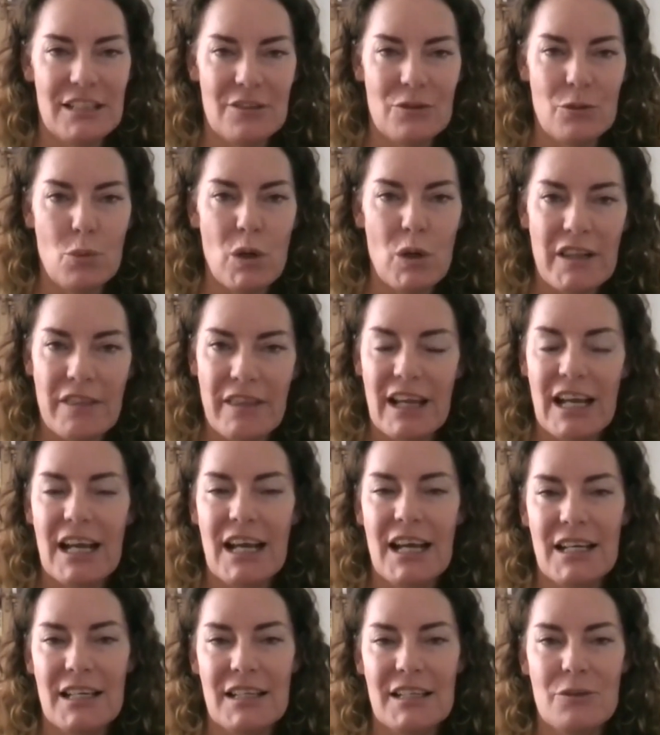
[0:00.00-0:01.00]
It's one of
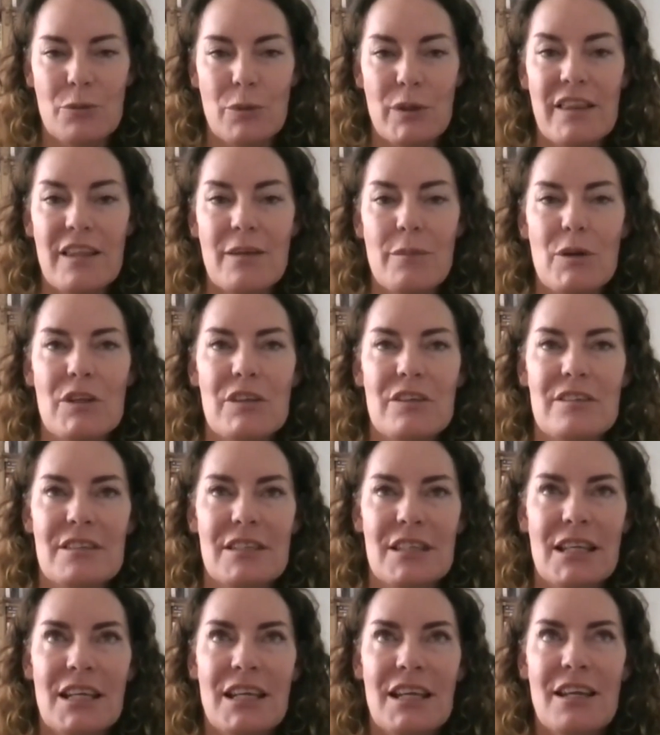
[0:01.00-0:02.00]
the
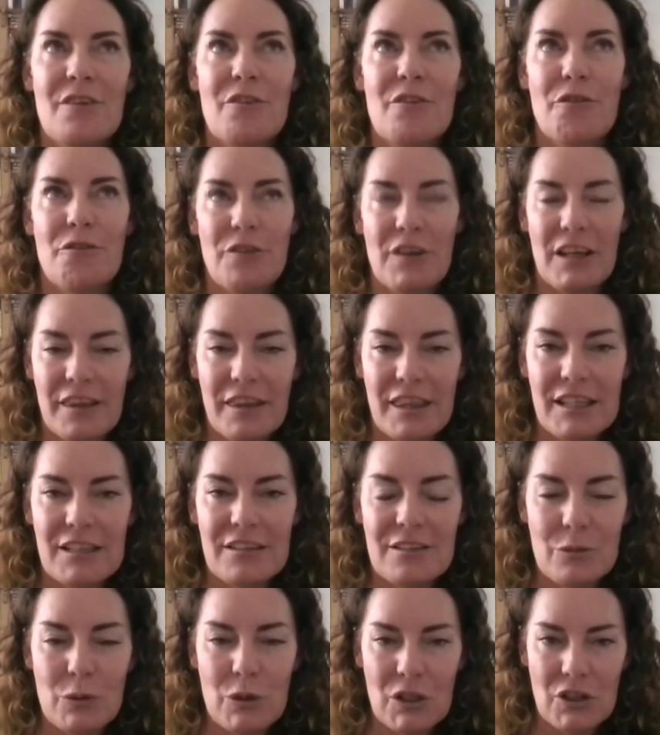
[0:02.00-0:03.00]
most fun
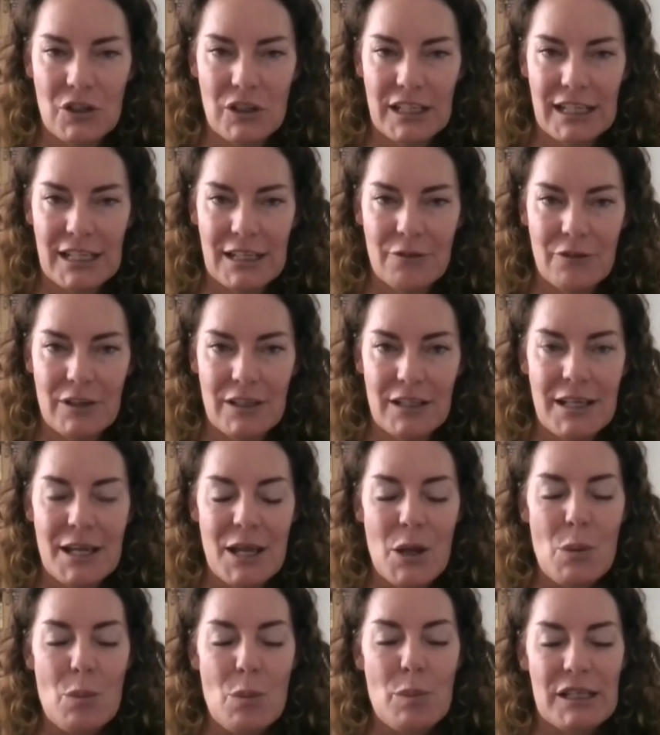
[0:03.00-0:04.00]
things to work on a cover,
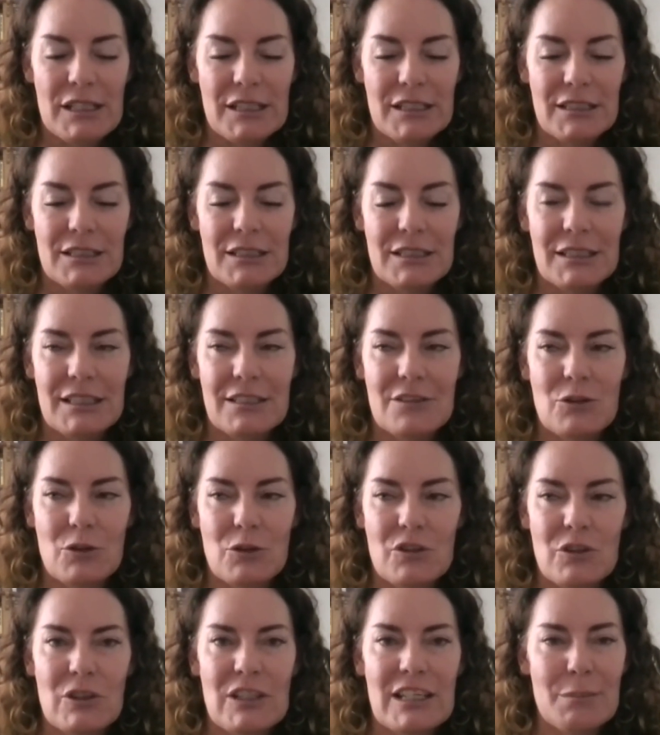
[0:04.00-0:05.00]
but it
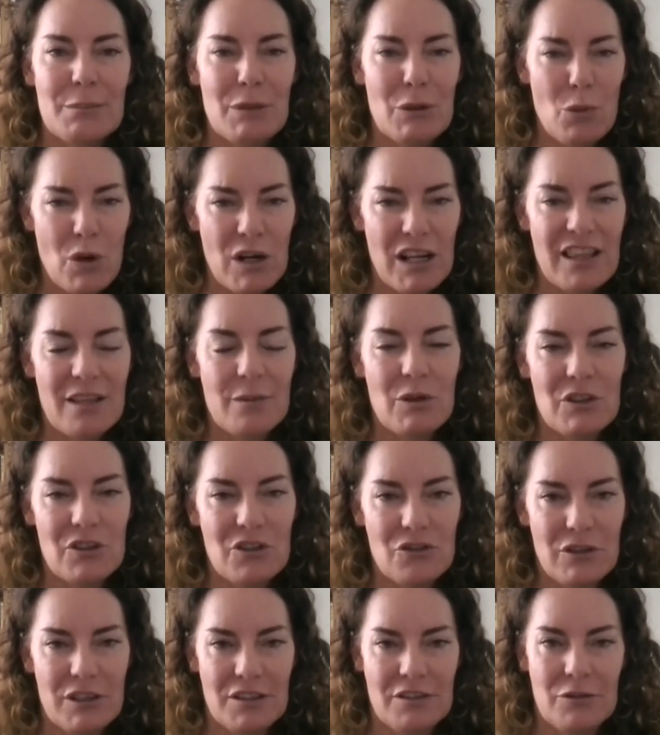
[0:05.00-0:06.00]
also can be one of the
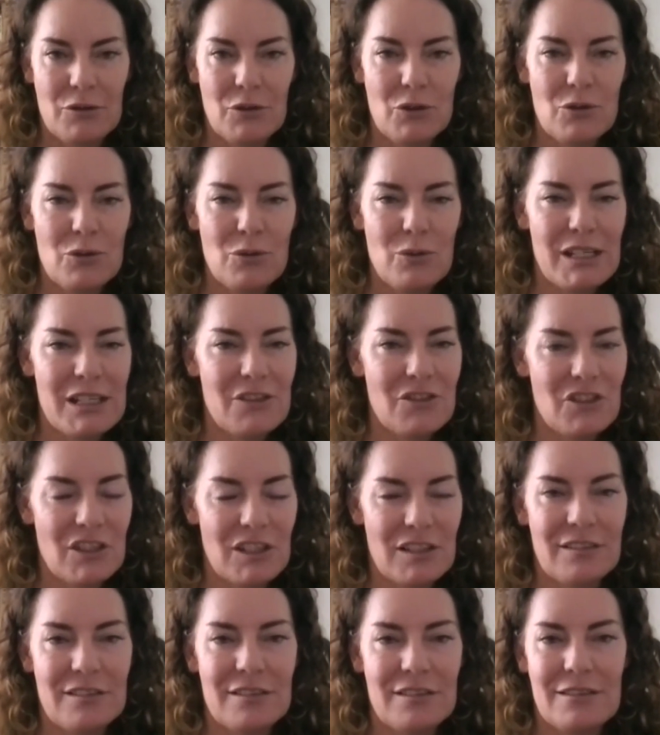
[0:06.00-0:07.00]
most stressful when it
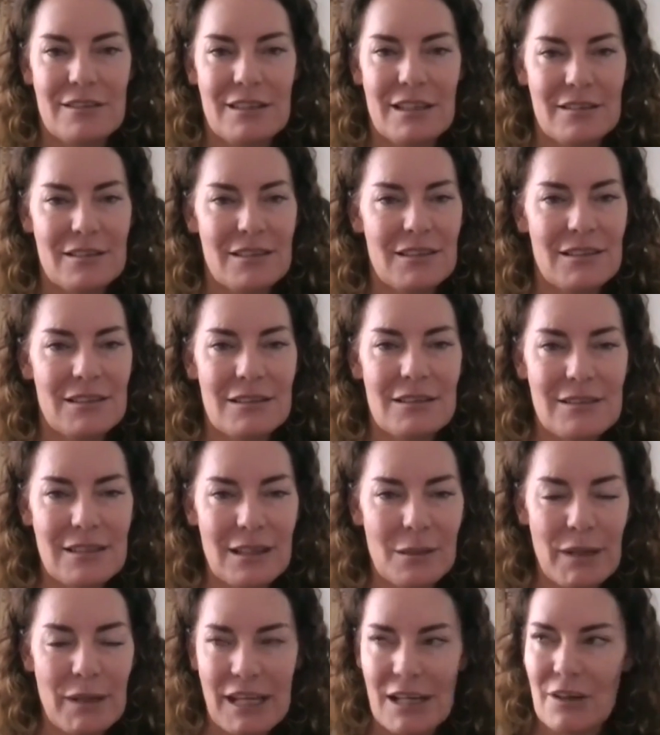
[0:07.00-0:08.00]
just doesn't
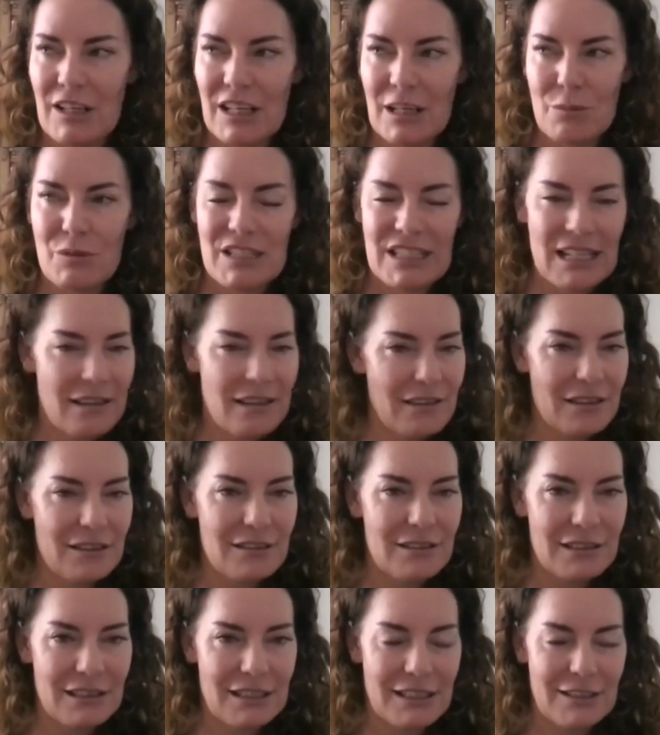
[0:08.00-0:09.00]
somehow come together,
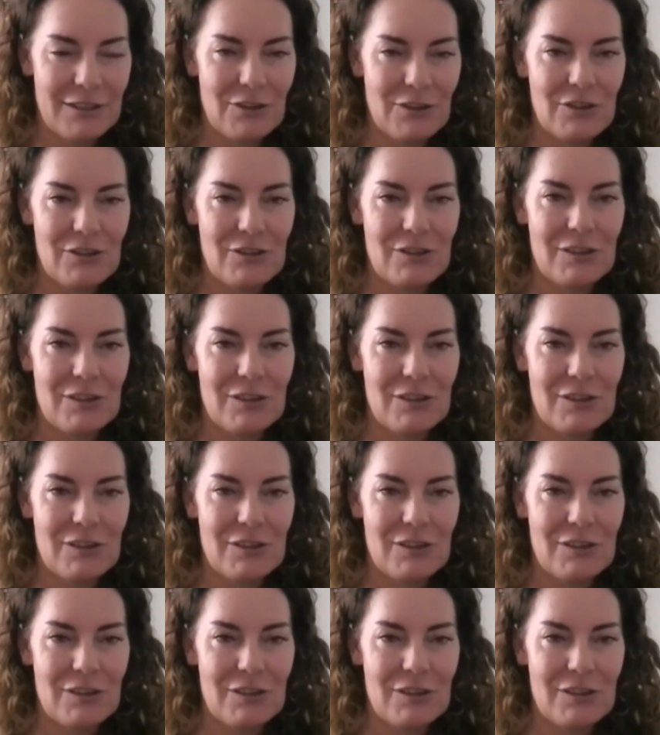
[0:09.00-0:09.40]
and